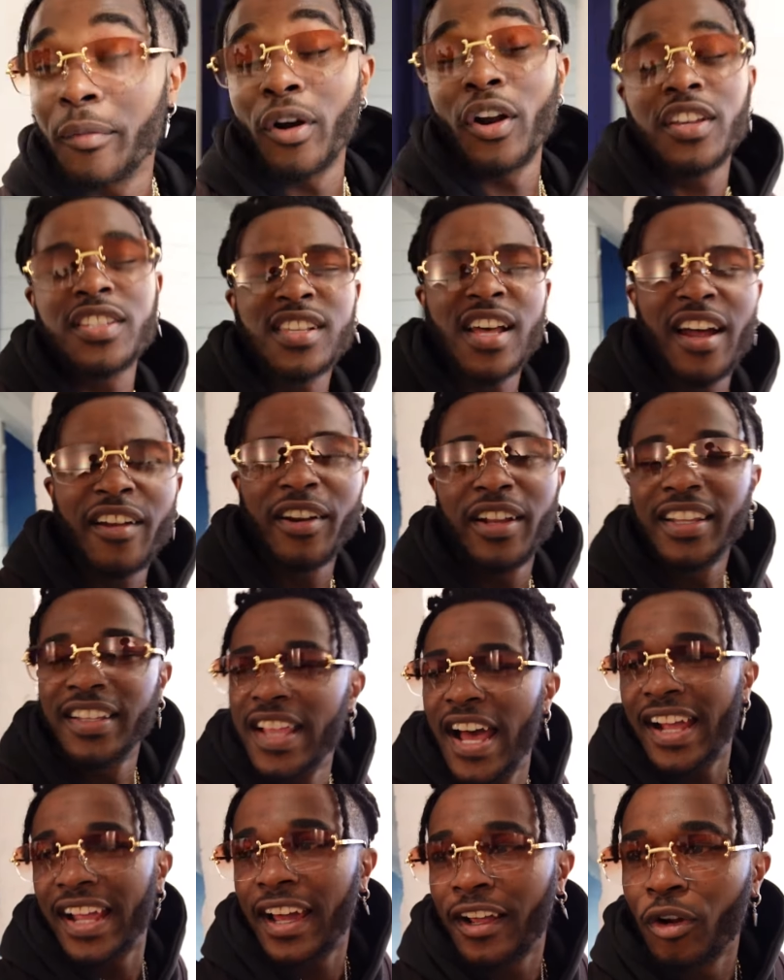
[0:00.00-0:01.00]
Bro, it's not really
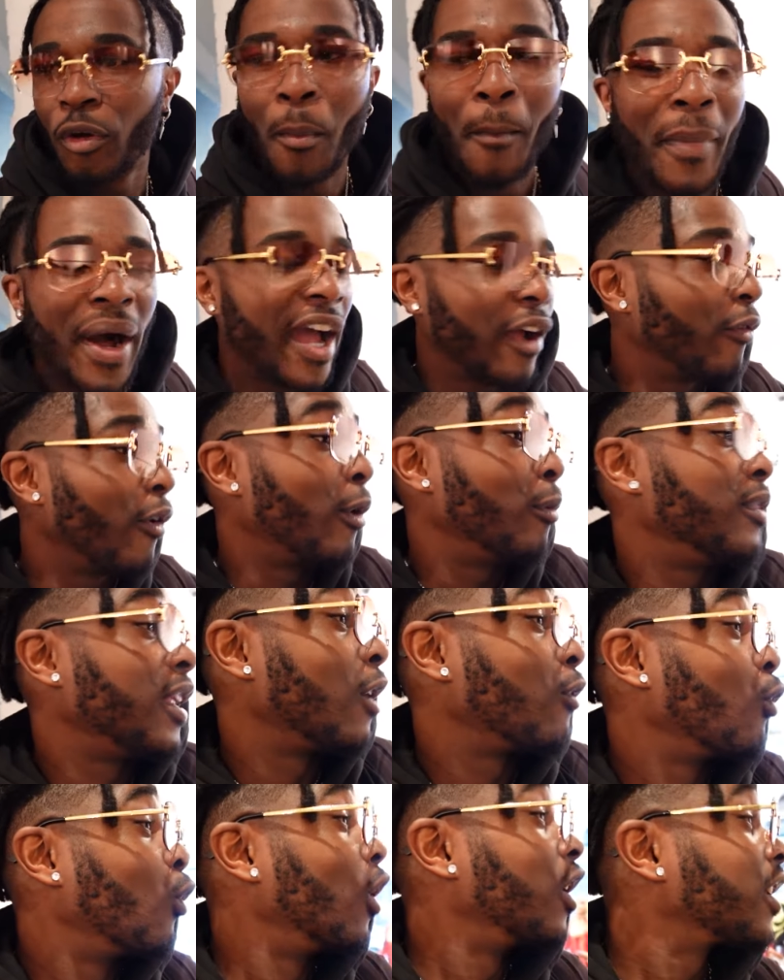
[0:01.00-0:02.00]
that kind of my
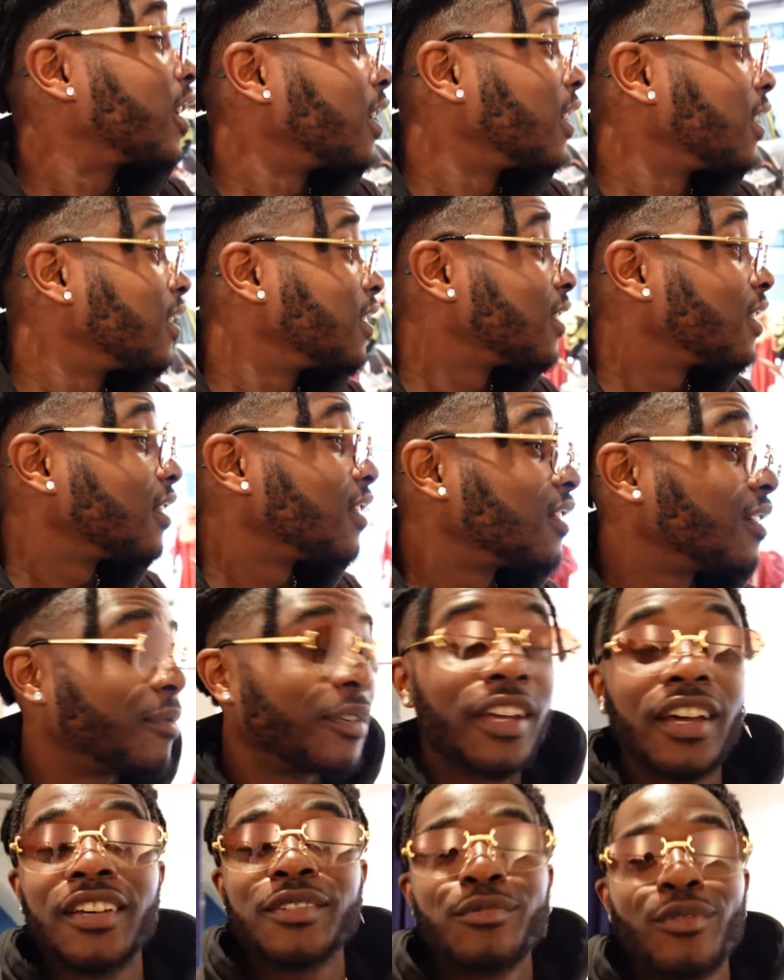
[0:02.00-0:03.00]
networking
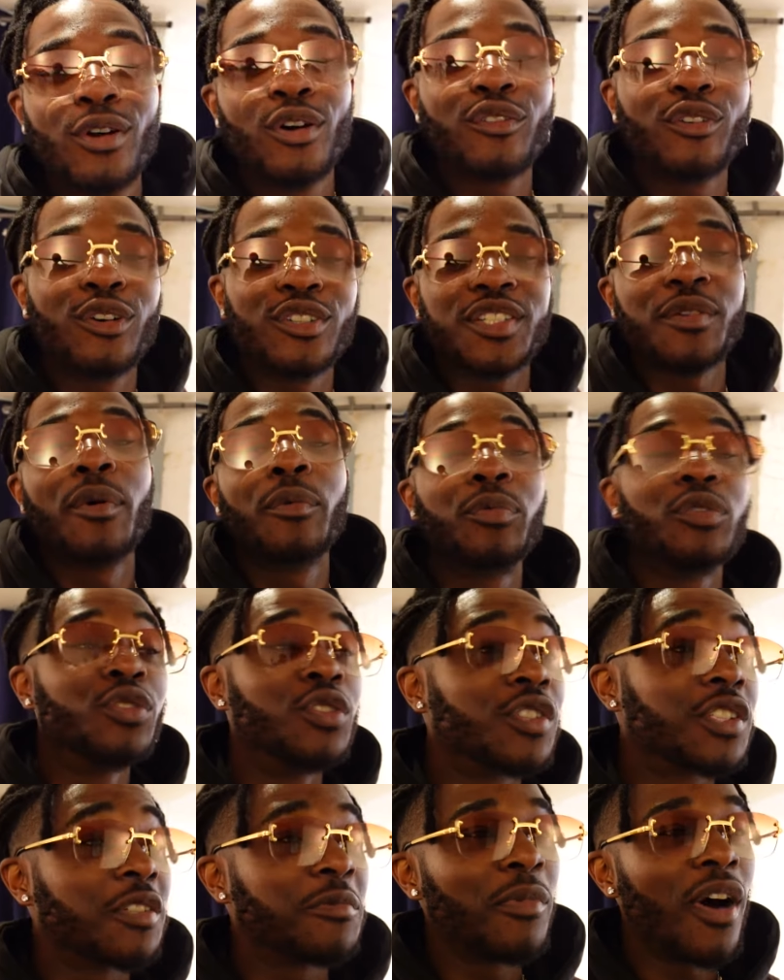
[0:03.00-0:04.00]
because, bro, of course, I'm a
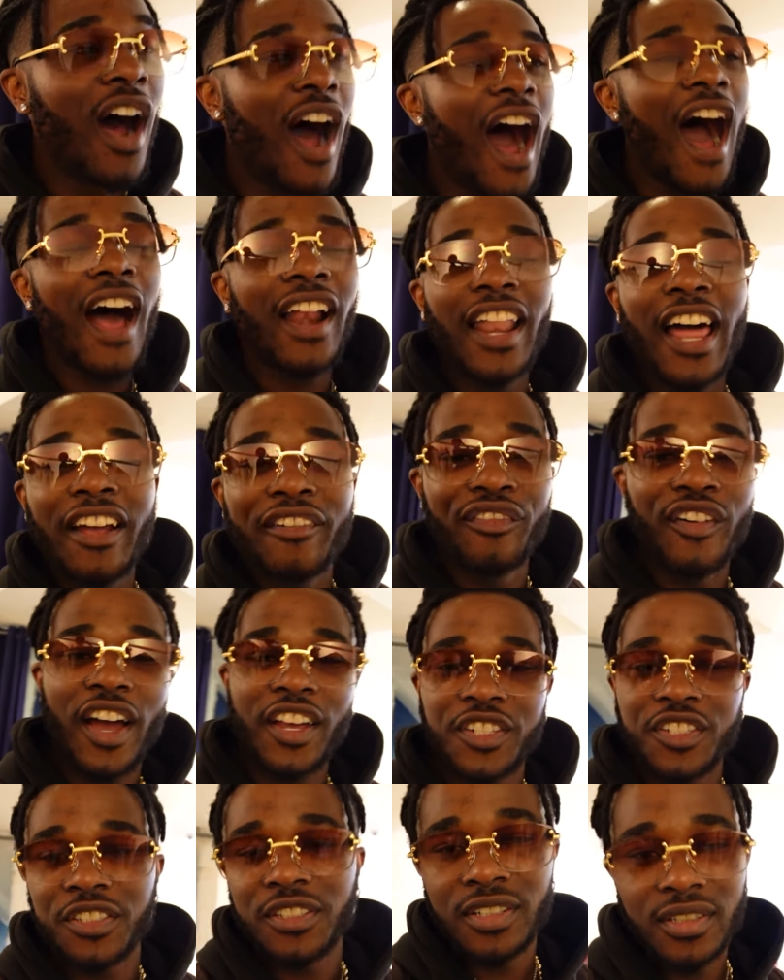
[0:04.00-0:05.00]
producer, but I like
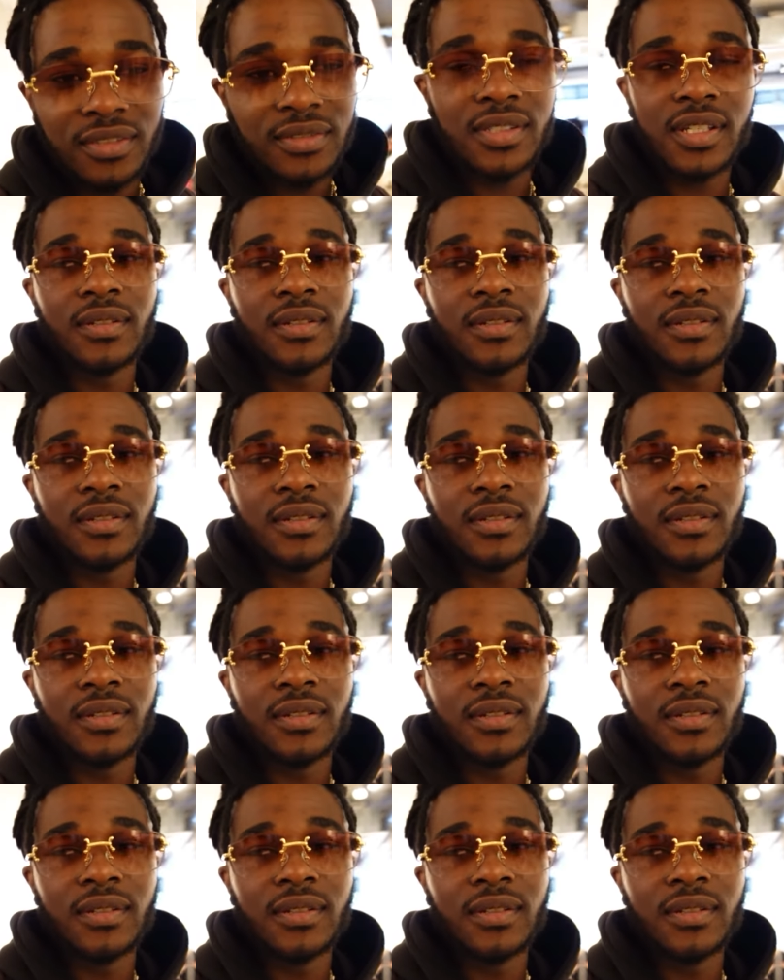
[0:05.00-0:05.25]
fashion.